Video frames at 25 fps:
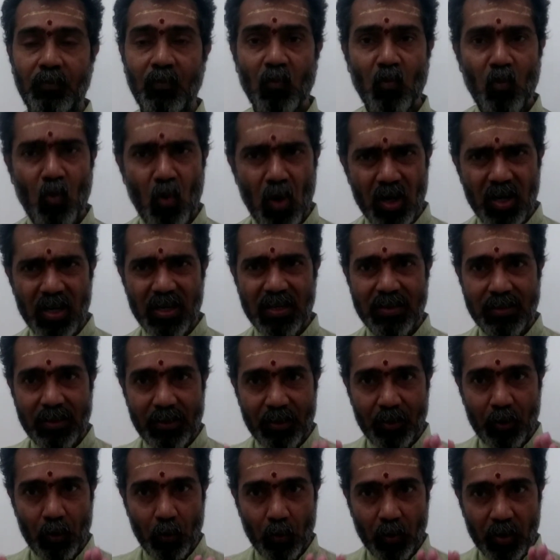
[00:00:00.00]
What does
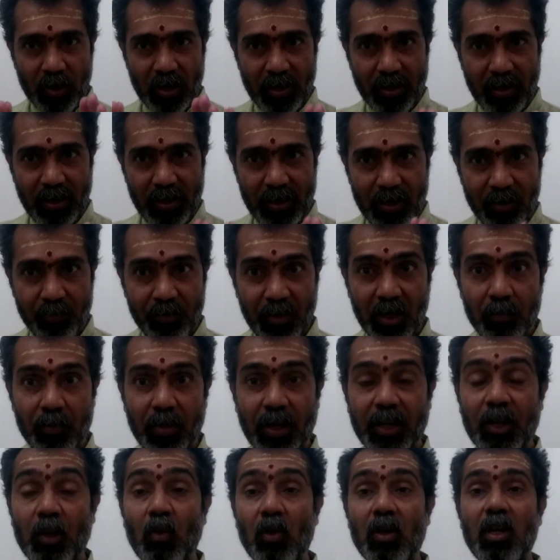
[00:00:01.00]
this yoga really mean by?
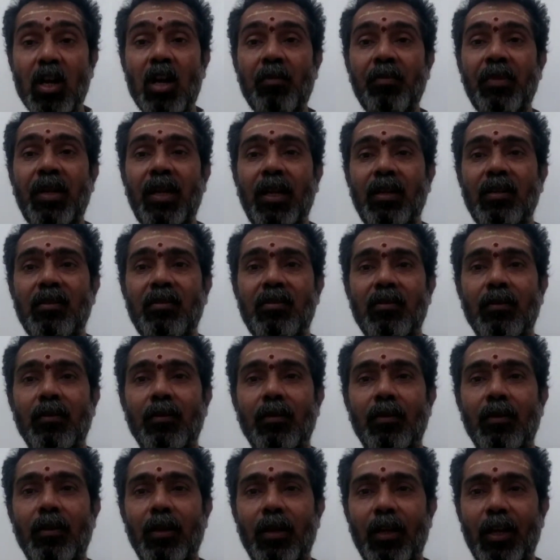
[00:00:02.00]
Yoga means
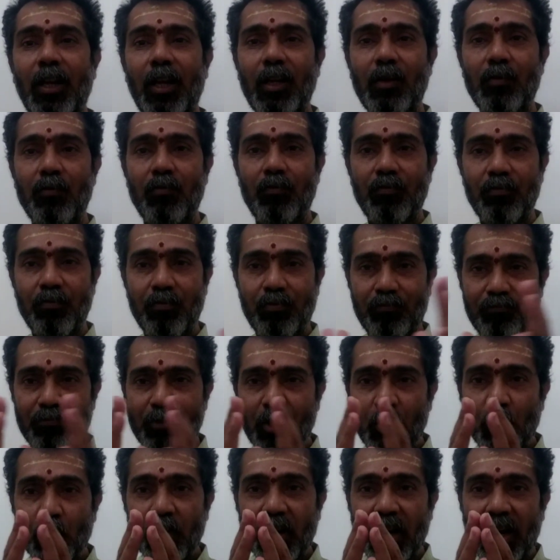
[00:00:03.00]
it
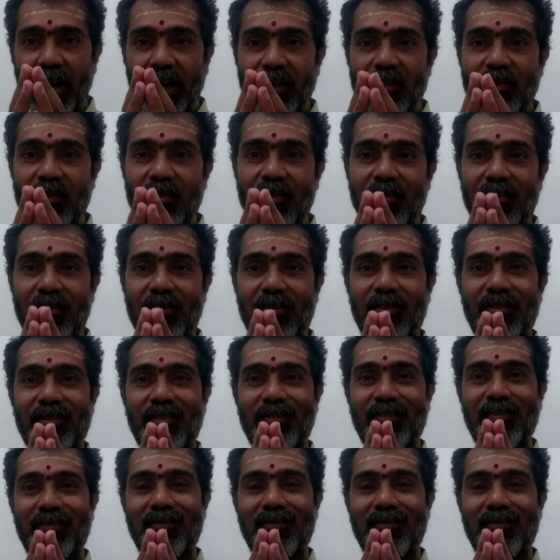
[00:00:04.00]
unites.